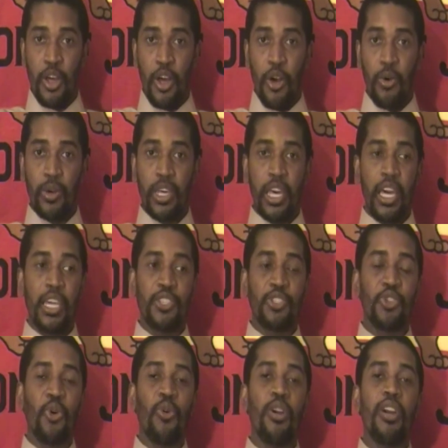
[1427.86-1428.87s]
Okay,
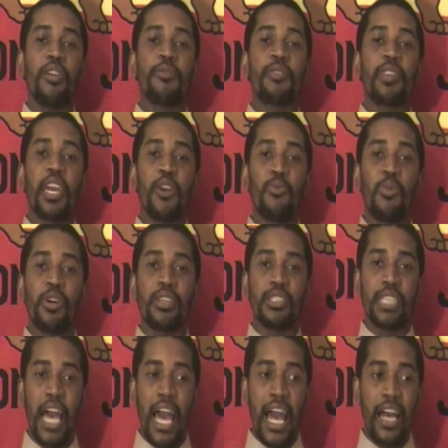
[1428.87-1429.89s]
so if they
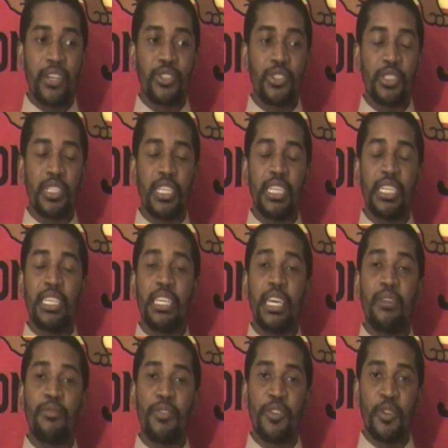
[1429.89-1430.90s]
was actually
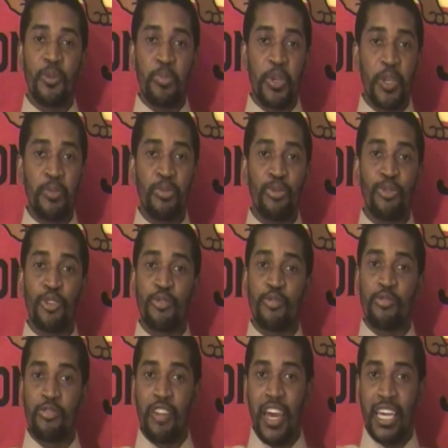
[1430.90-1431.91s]
giving the people the
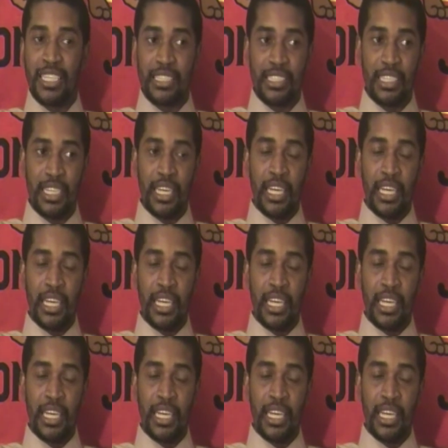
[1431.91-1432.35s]
right